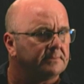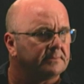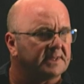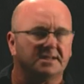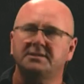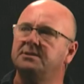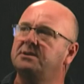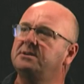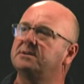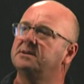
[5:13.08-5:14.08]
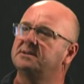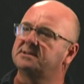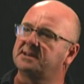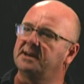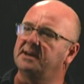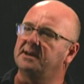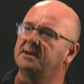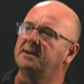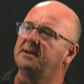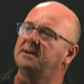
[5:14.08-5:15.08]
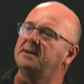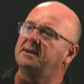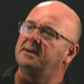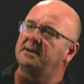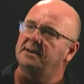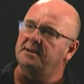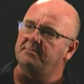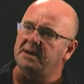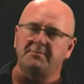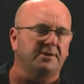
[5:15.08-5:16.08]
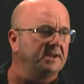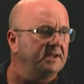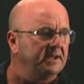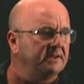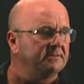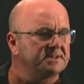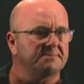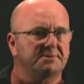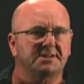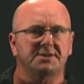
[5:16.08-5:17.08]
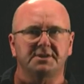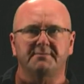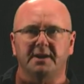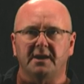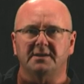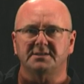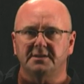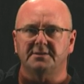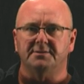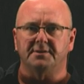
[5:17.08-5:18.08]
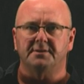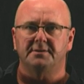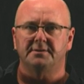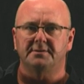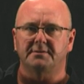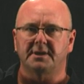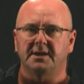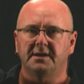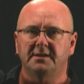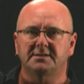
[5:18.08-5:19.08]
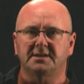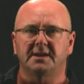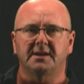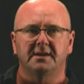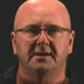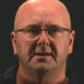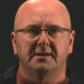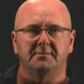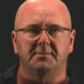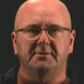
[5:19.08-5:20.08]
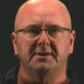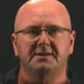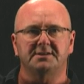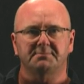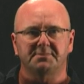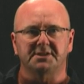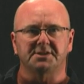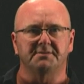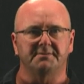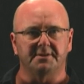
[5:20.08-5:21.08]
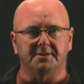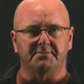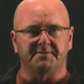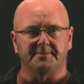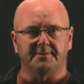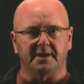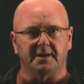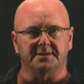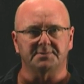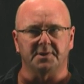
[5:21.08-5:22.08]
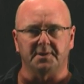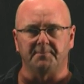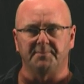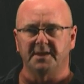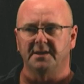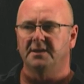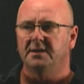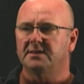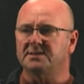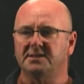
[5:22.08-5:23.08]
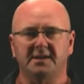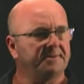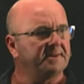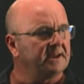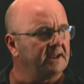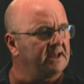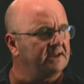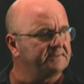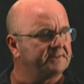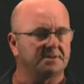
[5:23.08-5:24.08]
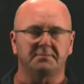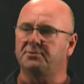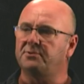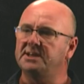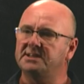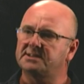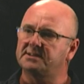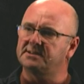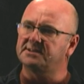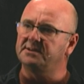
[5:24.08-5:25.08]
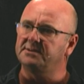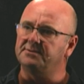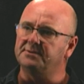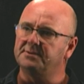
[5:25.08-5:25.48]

That's not saying, in memory, here is the position of the last node. Okay? It's saying, in memory, here is the position of the node before the last one. There's nothing left that points to this node.